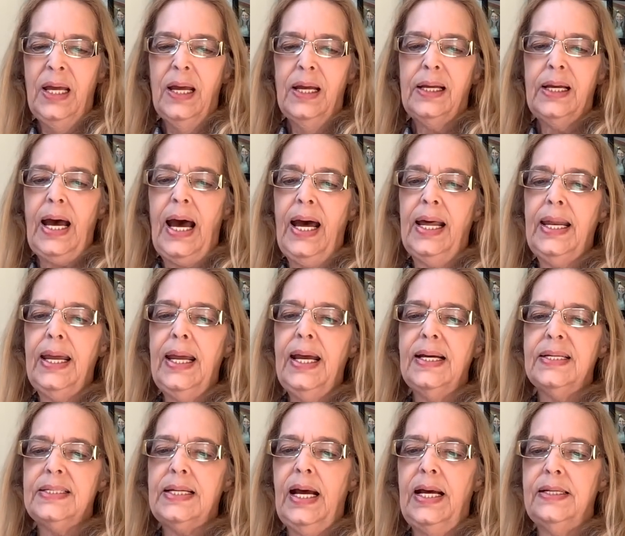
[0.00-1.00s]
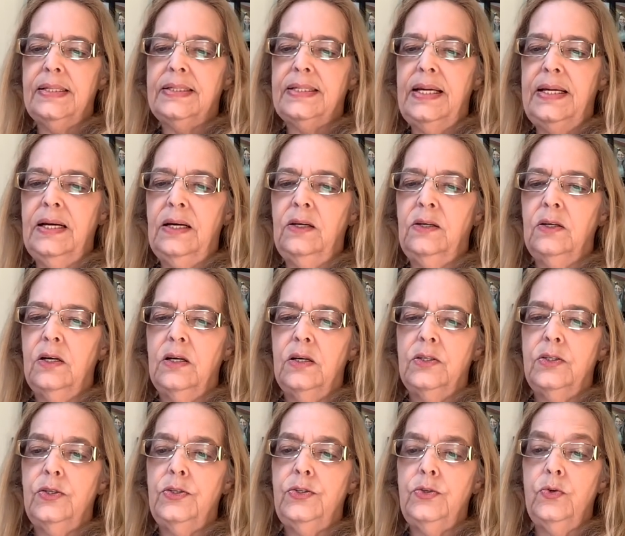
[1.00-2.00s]
God asked Isaiah
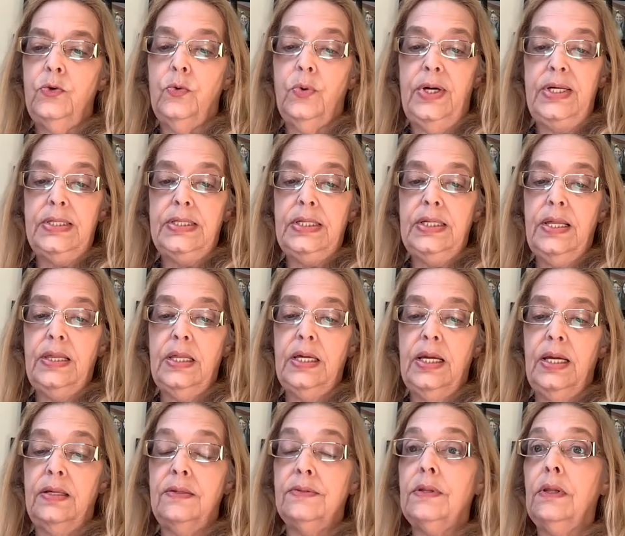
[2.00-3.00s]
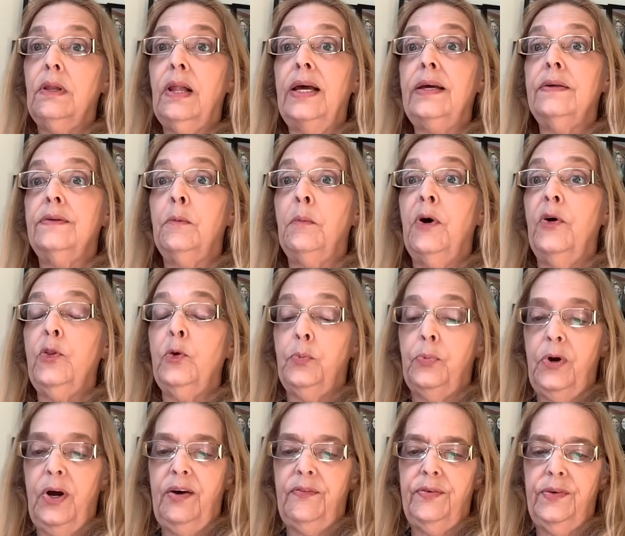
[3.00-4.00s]
to do crazy things like some other
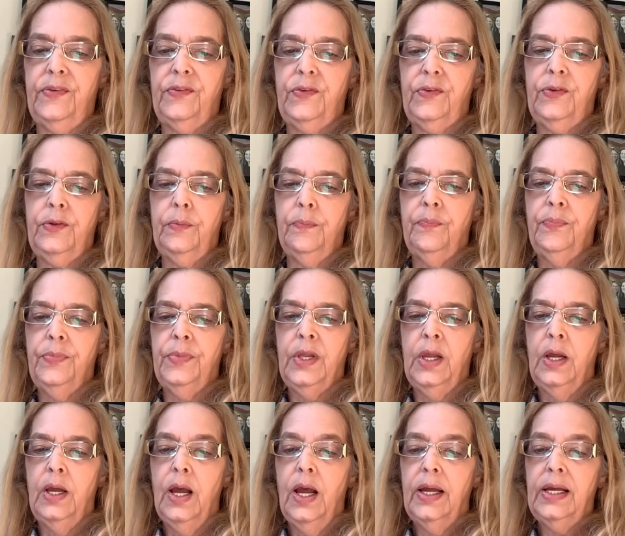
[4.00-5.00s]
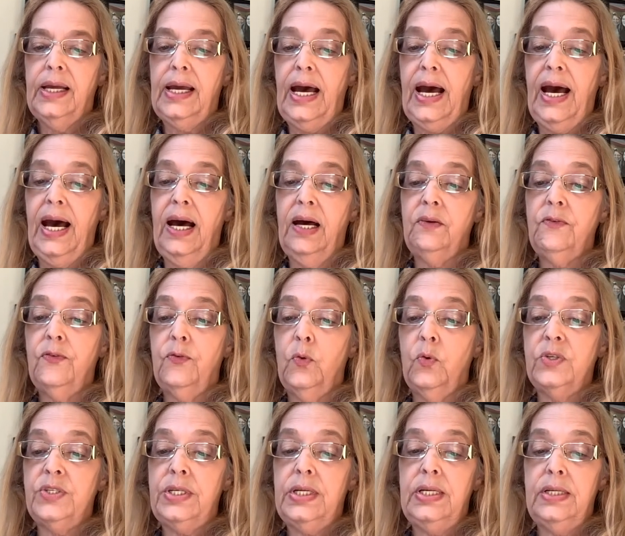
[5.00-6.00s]
prophets. God
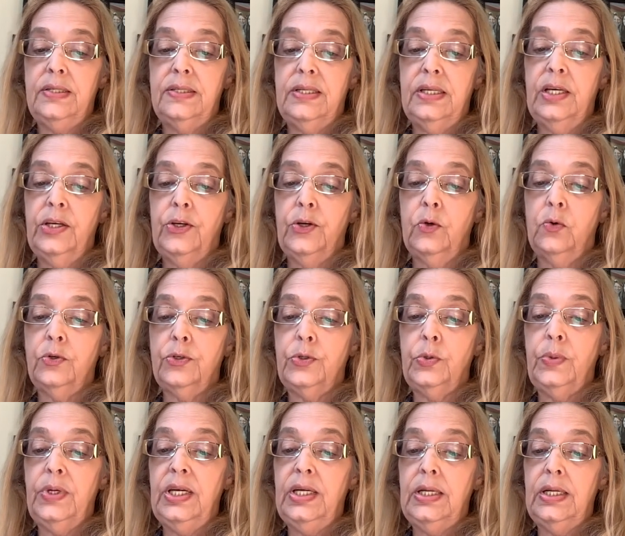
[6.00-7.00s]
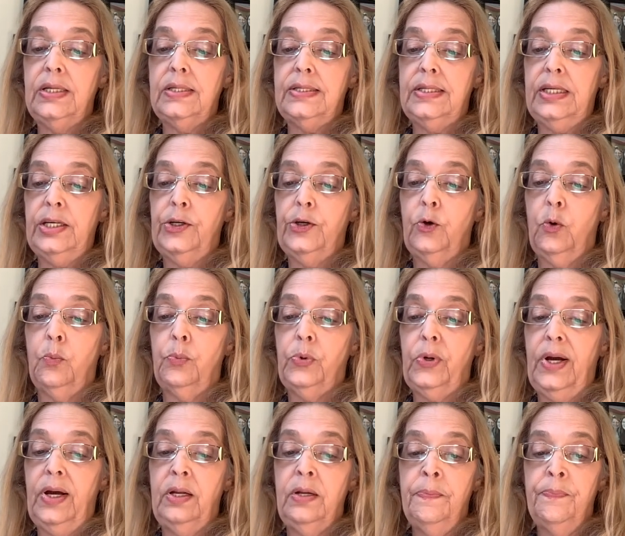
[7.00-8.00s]
forced Ezekiel to eat Ezekiel
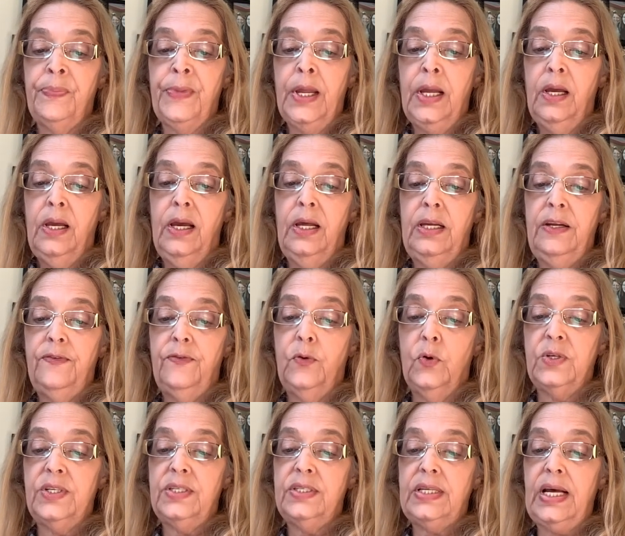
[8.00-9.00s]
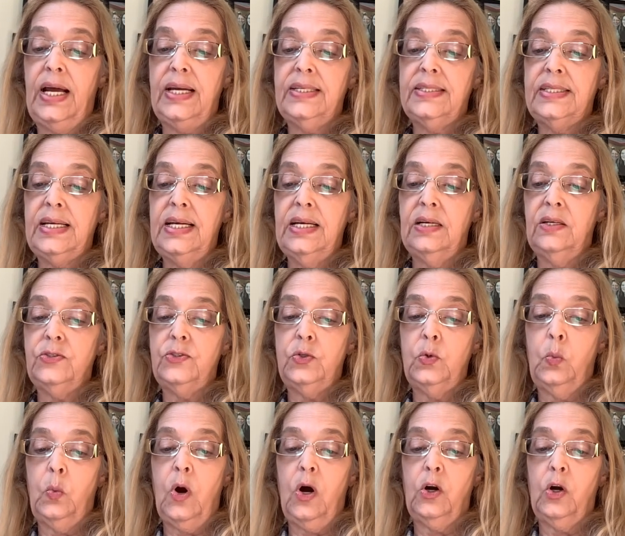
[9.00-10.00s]
bread, and he forces Isaiah to
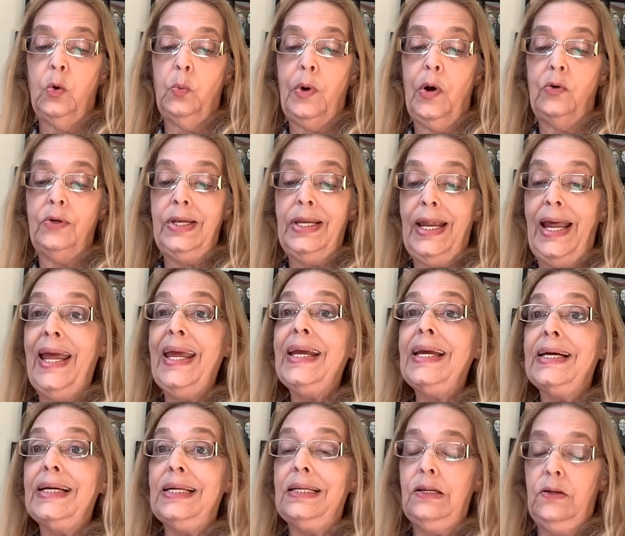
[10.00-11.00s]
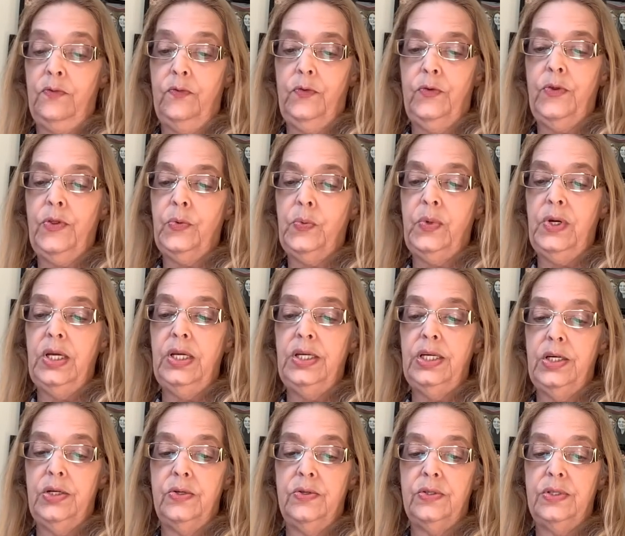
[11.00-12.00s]
walk around naked for three
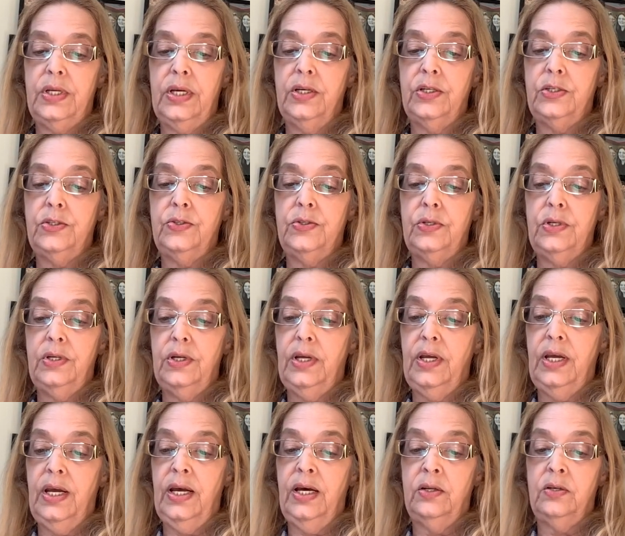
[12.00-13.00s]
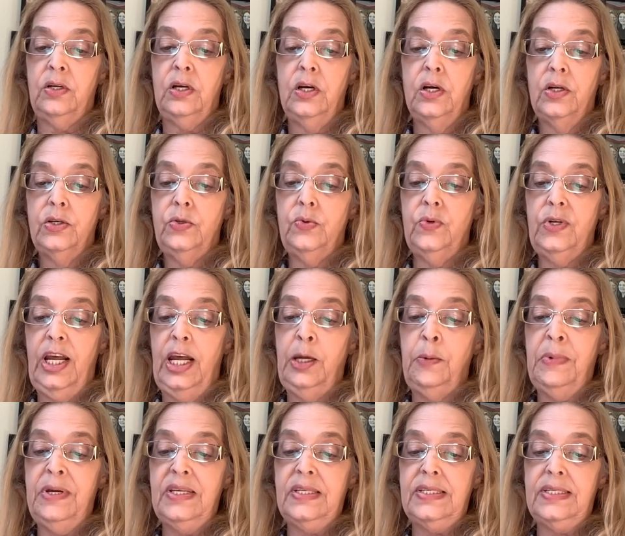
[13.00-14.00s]
years and, and to
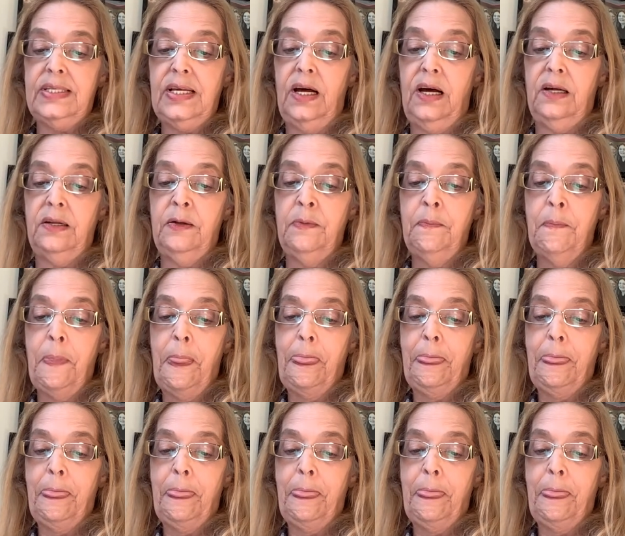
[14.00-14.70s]
name his son